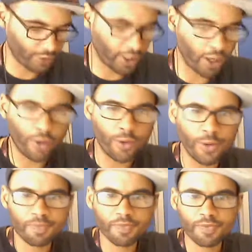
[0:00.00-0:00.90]

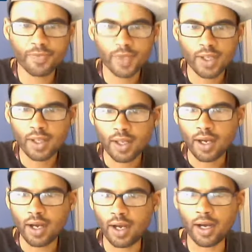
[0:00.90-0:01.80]
So
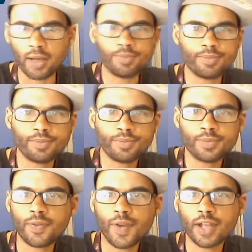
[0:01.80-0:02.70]
if I
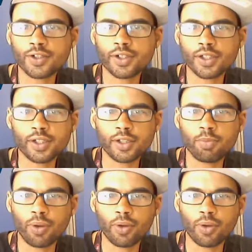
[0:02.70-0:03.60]
actually
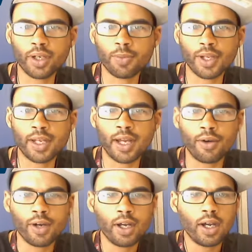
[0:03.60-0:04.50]
could pull it up right
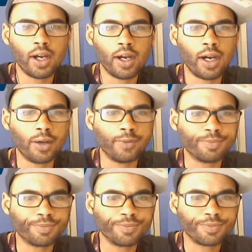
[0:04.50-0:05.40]
now, I
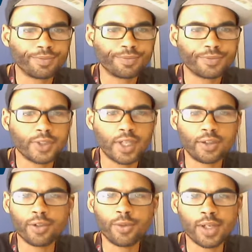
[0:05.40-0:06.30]
don't
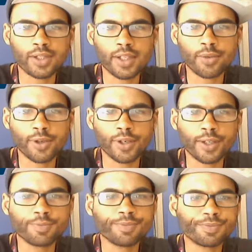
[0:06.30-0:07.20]
know why it's not working.